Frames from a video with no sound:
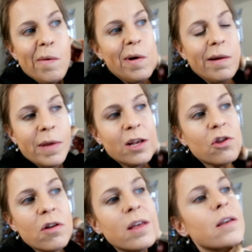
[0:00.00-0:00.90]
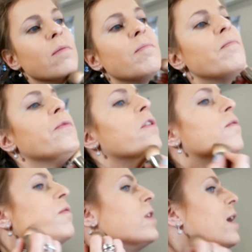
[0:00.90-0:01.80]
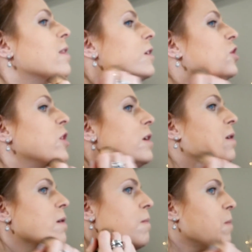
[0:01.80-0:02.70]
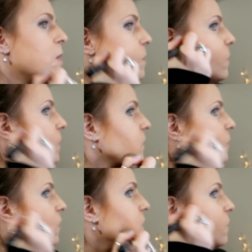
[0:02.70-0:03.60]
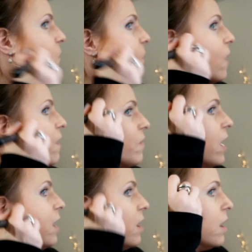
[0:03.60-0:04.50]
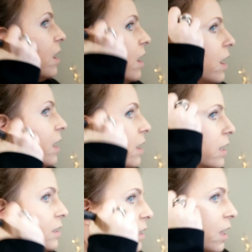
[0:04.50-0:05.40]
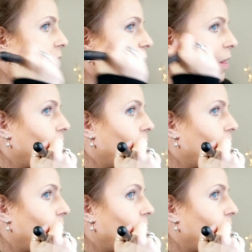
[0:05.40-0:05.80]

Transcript: And you wanna make sure that you don't forget the chin marking so that you don't have that, and into the